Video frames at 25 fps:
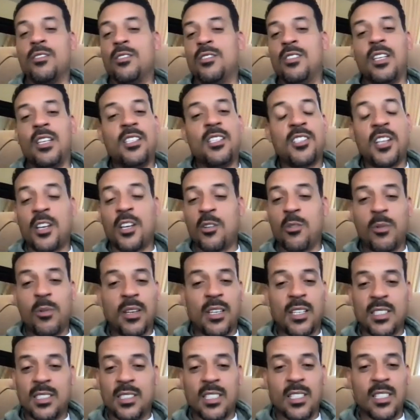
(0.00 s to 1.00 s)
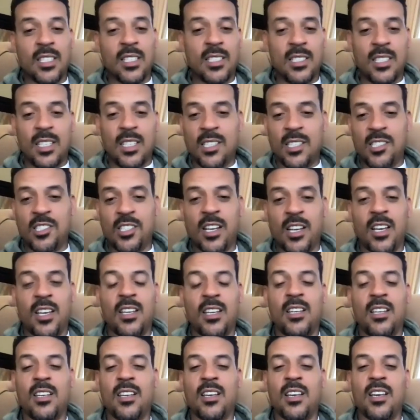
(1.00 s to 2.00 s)
DJ Quick is going to
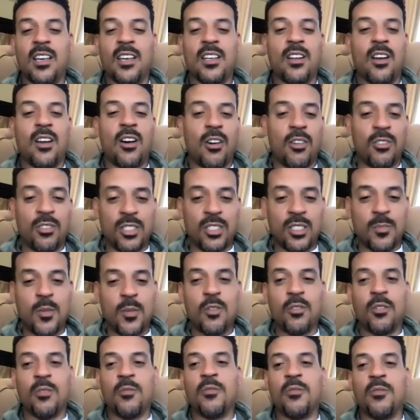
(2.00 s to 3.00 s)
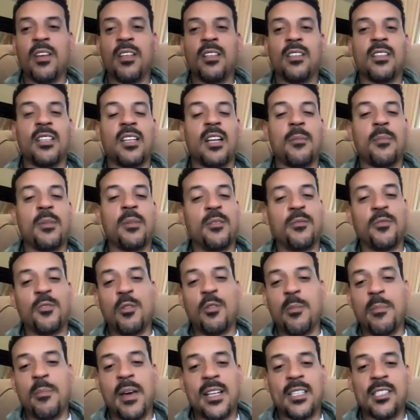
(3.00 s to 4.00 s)
DJ an All the Smoke event that I'm
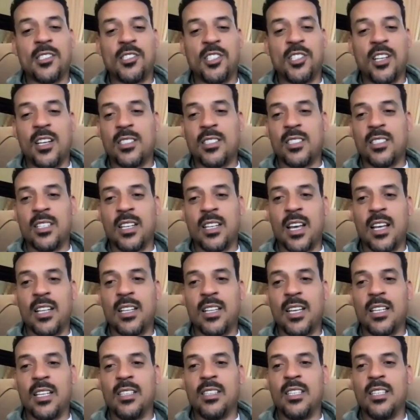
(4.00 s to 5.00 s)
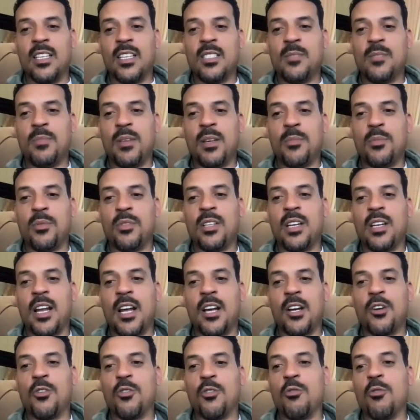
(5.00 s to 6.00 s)
interviewing Magic Johnson at, like, these people that I
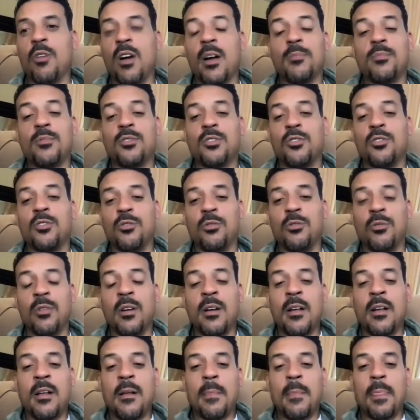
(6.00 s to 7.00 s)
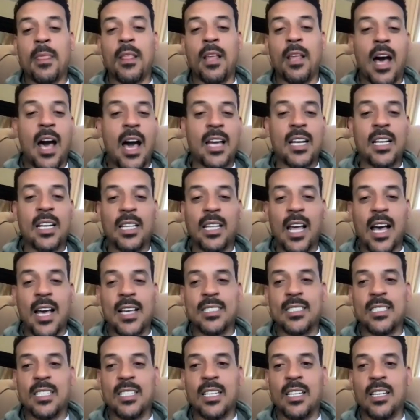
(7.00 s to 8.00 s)
grew up to
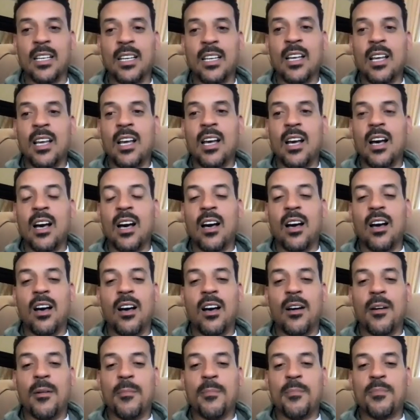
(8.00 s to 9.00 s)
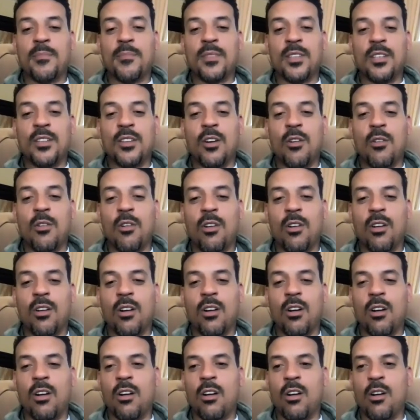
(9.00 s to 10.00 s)
idolizing, you know,
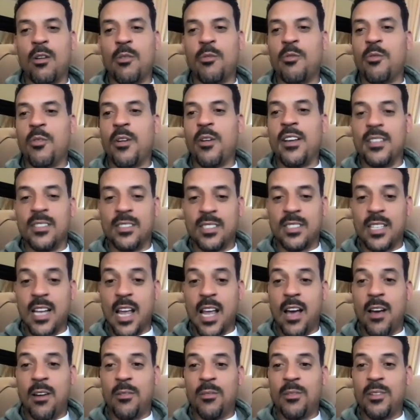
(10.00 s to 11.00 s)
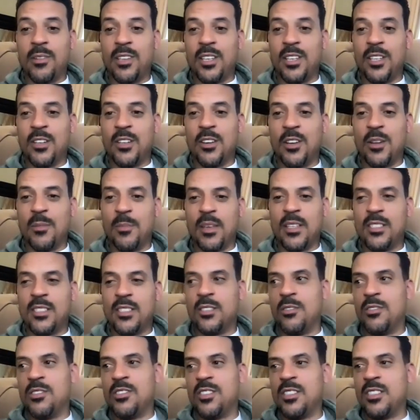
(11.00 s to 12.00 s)
are friends now, you know what I mean?
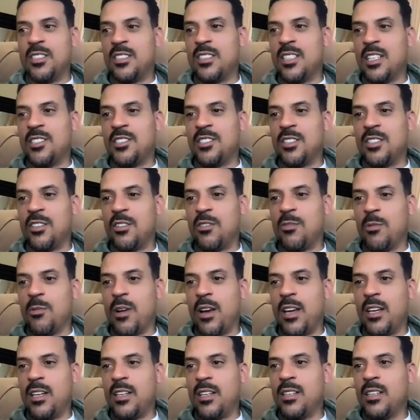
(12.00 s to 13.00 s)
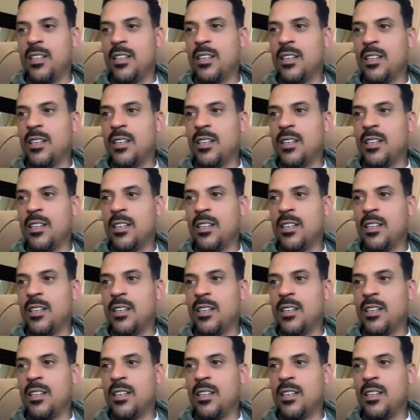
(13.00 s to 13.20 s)
So it's just such a great